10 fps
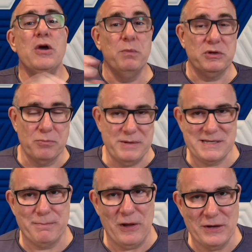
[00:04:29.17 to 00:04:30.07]
which would be
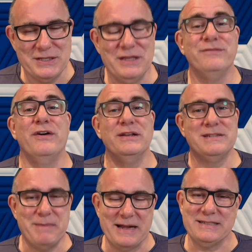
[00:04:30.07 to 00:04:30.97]
supplied to the
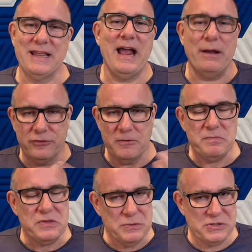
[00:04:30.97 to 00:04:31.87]
inverter back to the house.
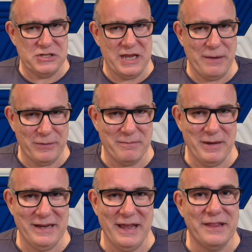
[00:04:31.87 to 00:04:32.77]
You see what I
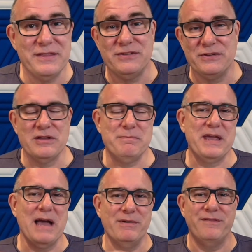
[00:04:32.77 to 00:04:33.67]
mean here. This could
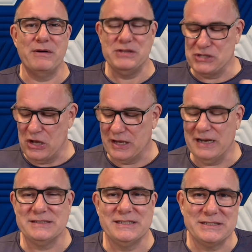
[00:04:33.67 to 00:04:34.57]
become a very
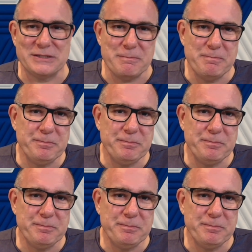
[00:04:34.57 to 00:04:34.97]
circular system.